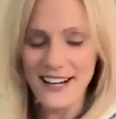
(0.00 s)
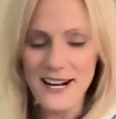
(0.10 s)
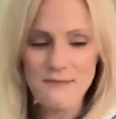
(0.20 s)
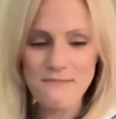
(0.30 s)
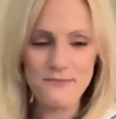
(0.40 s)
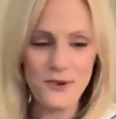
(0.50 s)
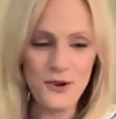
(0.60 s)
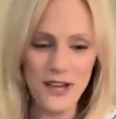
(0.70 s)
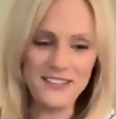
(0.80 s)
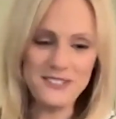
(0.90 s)

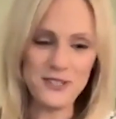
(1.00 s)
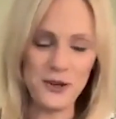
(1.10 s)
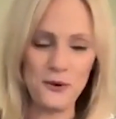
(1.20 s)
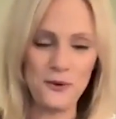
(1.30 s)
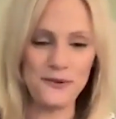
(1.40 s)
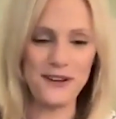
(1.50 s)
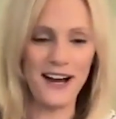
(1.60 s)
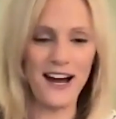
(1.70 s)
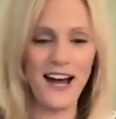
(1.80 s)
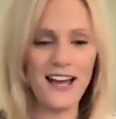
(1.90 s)
Okay. So
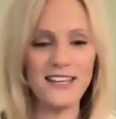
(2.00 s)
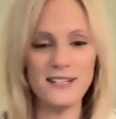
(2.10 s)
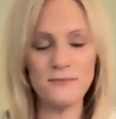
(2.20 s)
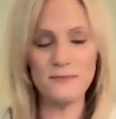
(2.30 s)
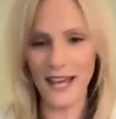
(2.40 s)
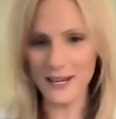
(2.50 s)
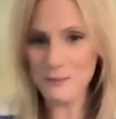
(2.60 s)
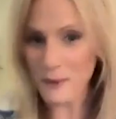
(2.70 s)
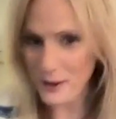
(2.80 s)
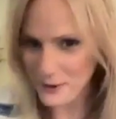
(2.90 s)
I am not a
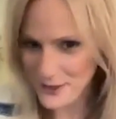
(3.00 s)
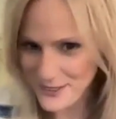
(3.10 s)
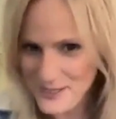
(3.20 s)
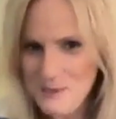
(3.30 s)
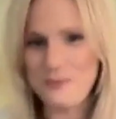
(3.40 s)
mother,